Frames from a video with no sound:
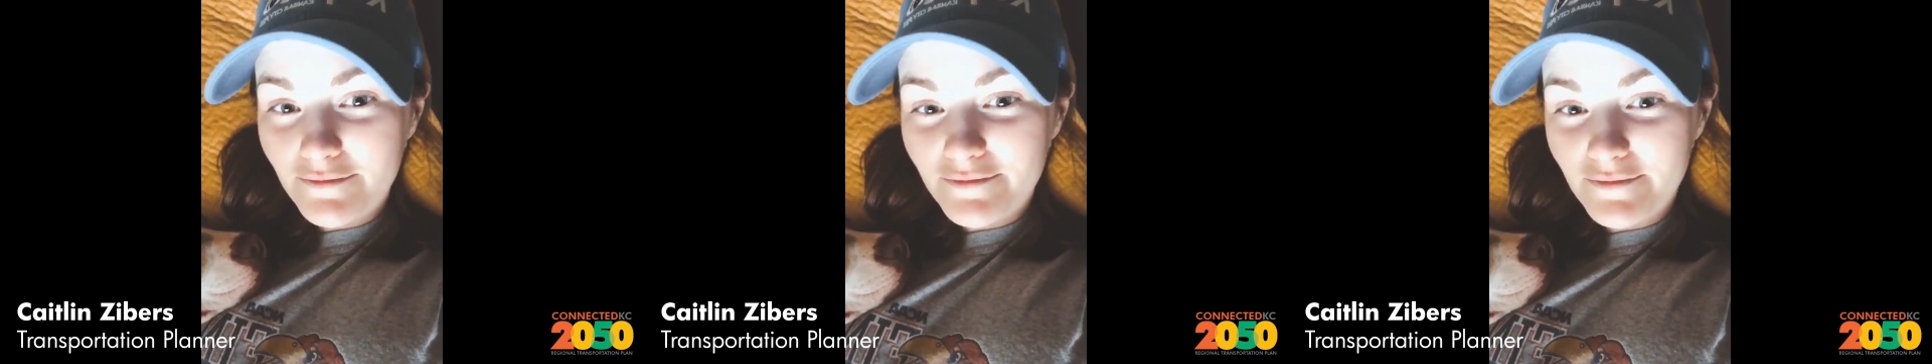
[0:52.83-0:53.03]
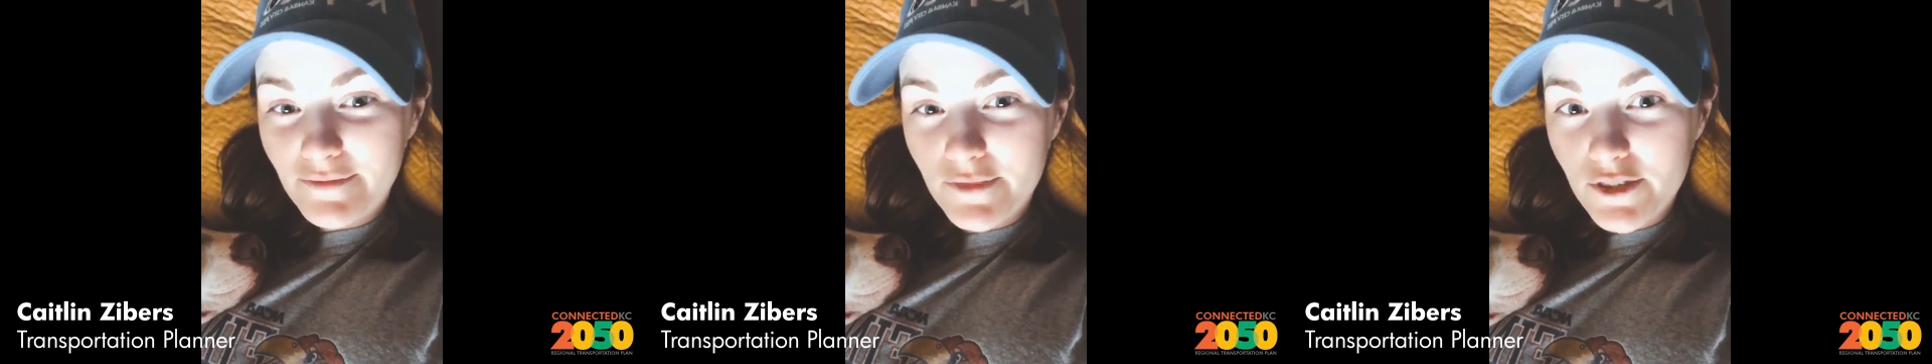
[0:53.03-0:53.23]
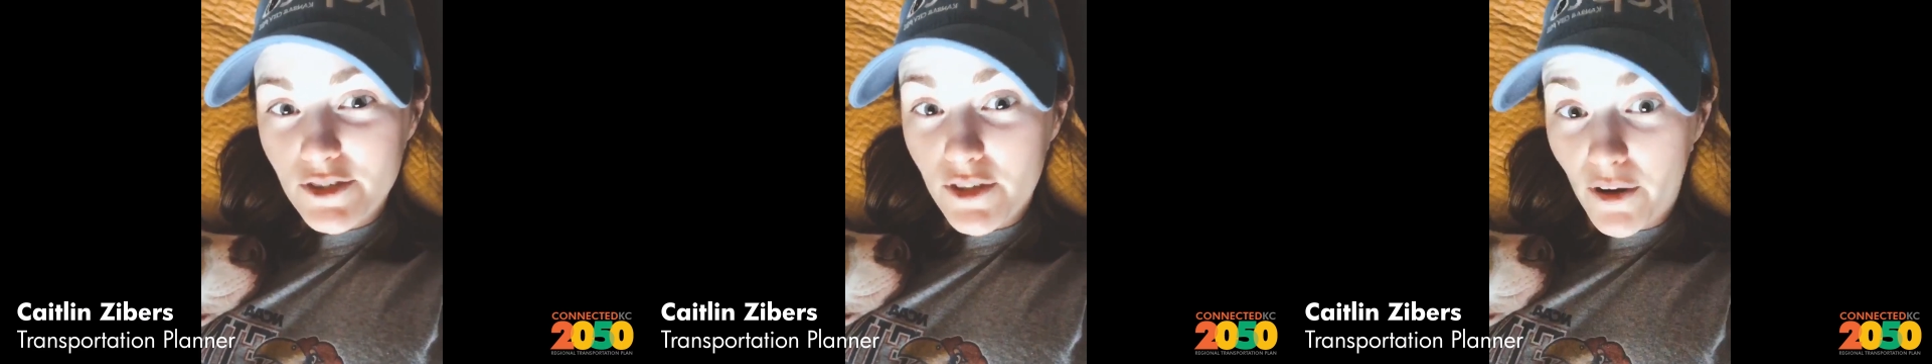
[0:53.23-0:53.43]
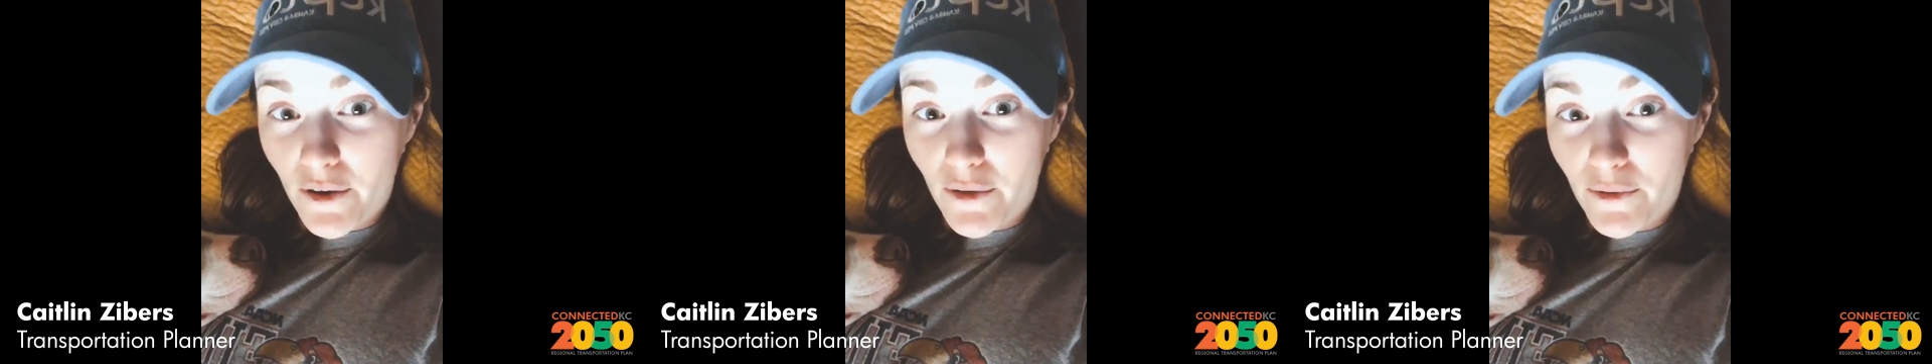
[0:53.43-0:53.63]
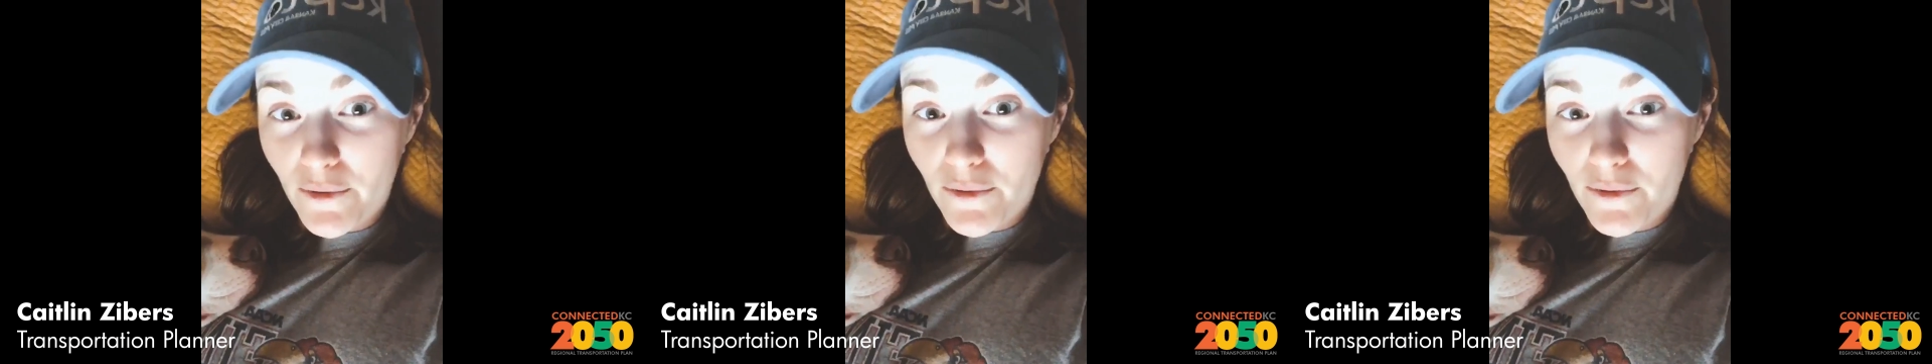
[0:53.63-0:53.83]

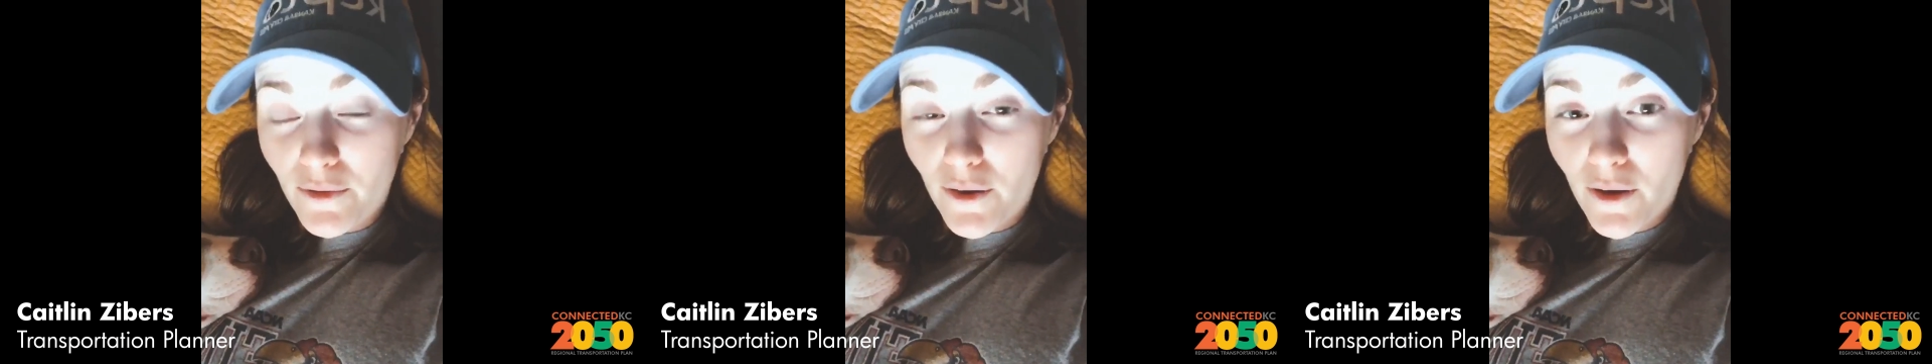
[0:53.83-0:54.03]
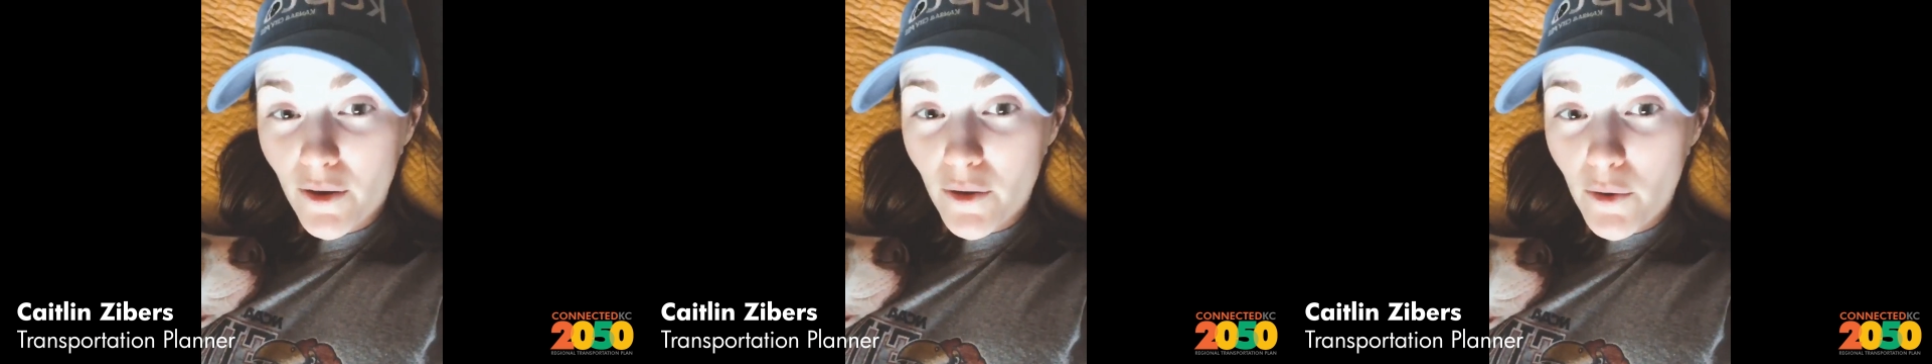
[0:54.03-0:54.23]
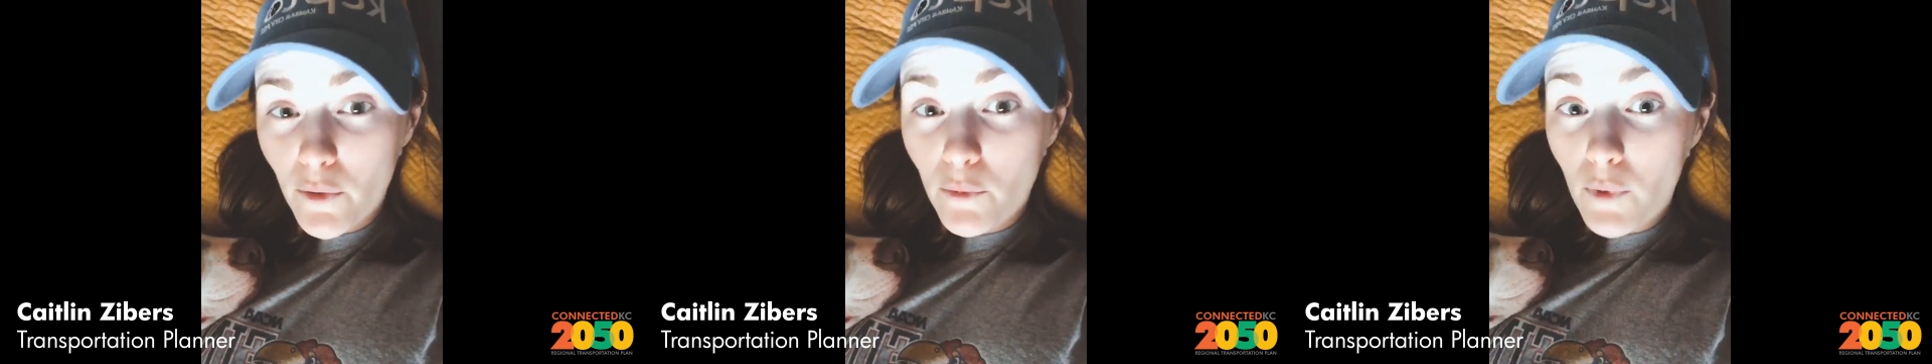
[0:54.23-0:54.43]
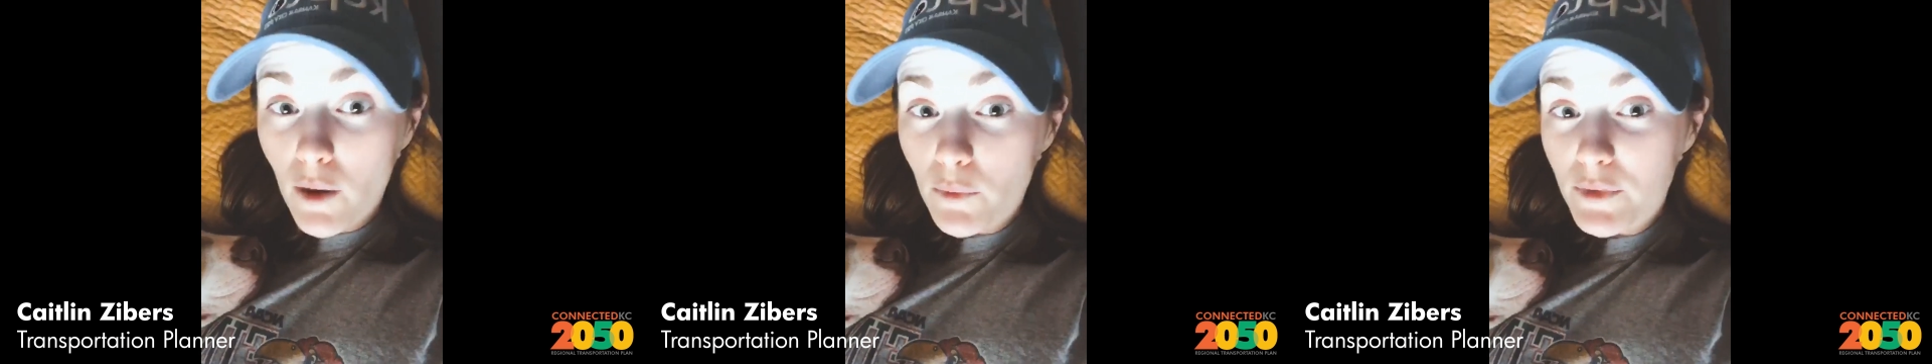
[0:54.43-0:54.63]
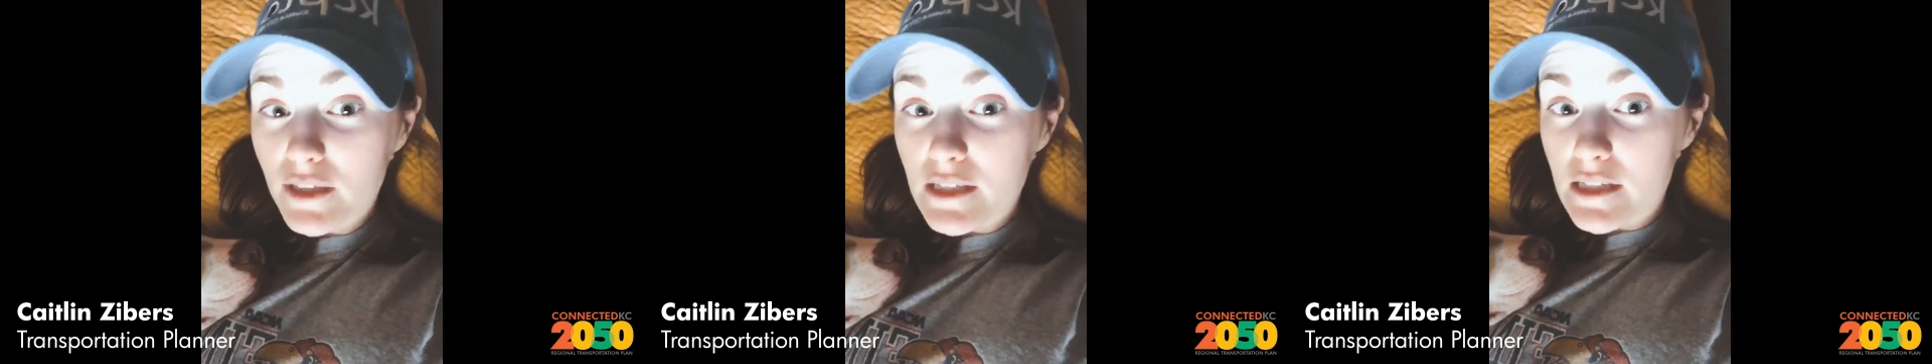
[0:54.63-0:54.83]
So, while
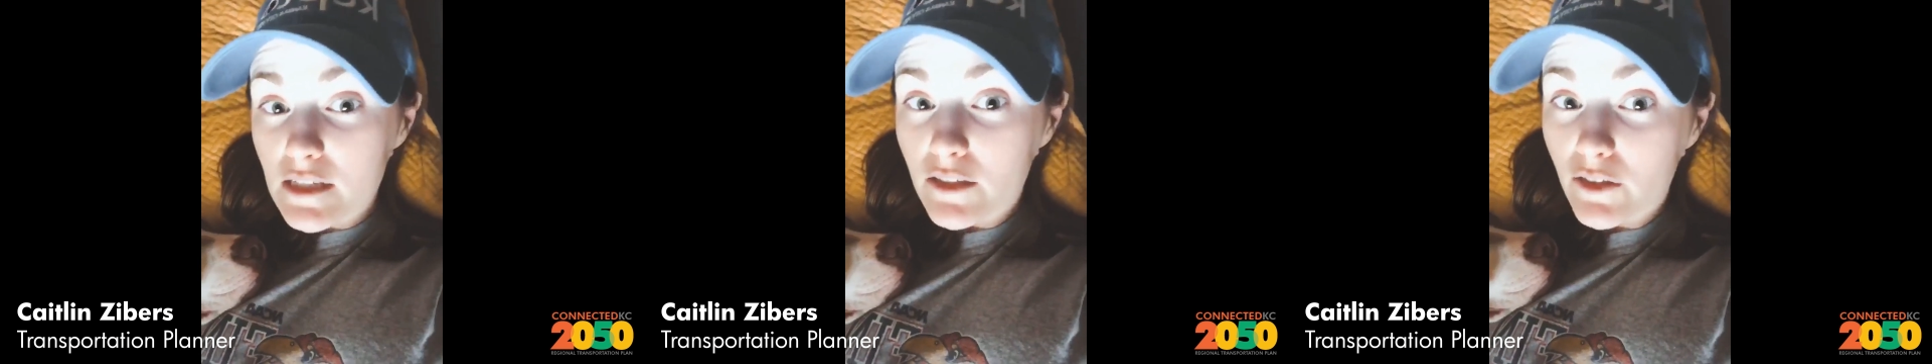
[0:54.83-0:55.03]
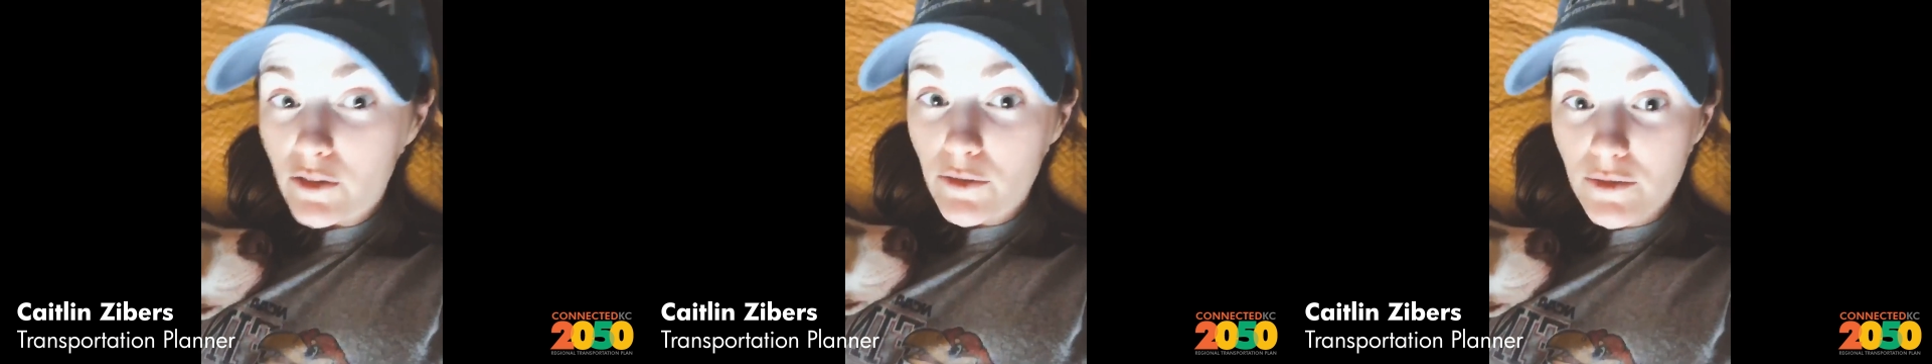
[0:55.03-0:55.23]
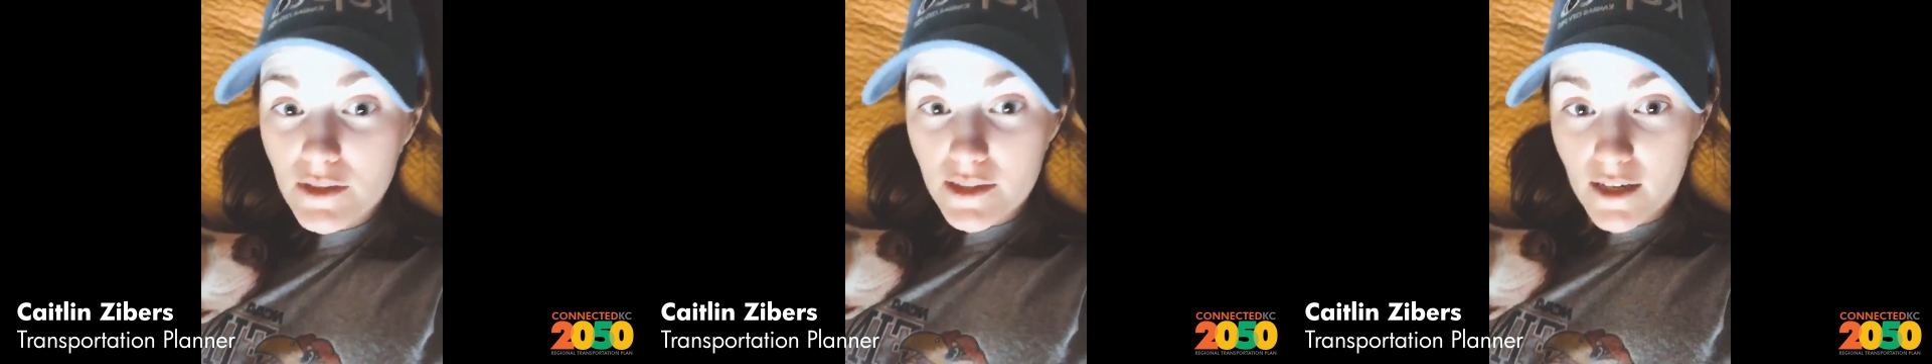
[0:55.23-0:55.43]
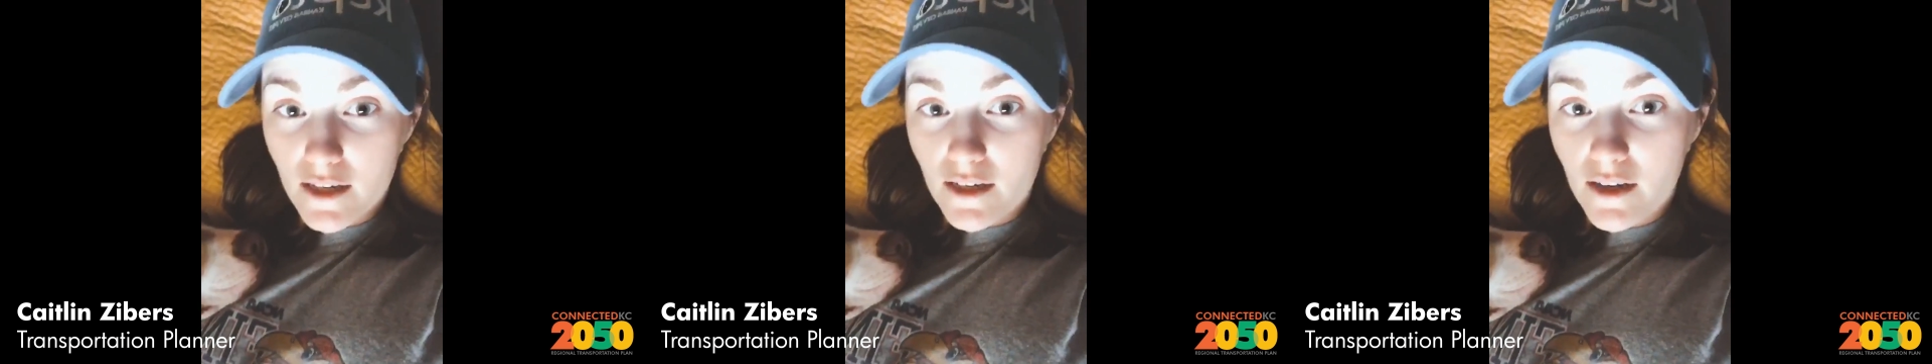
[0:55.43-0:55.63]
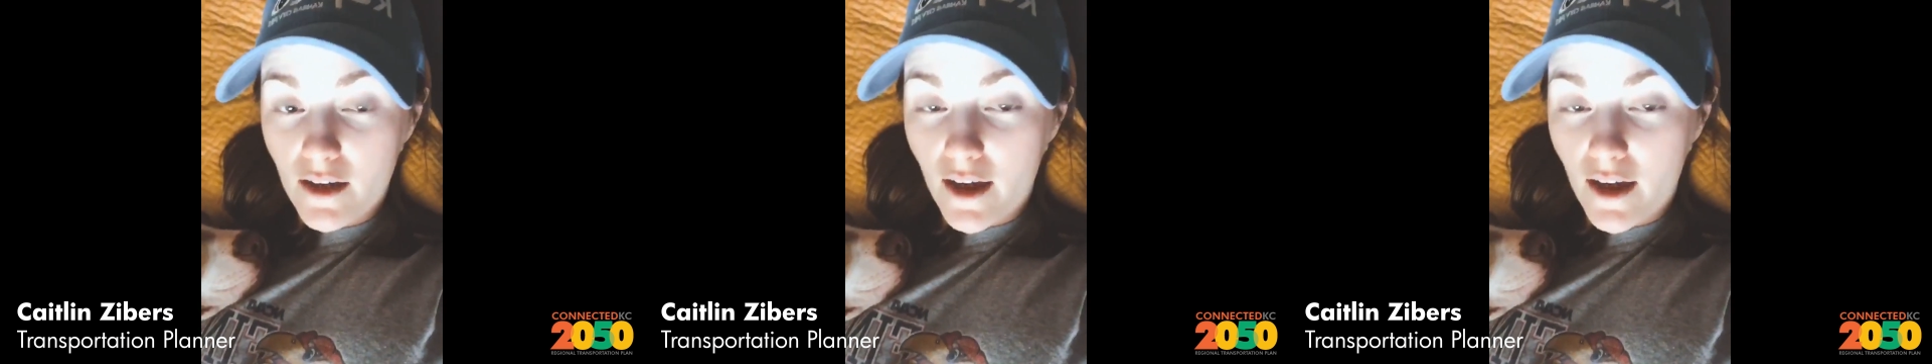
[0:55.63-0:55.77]
we did use data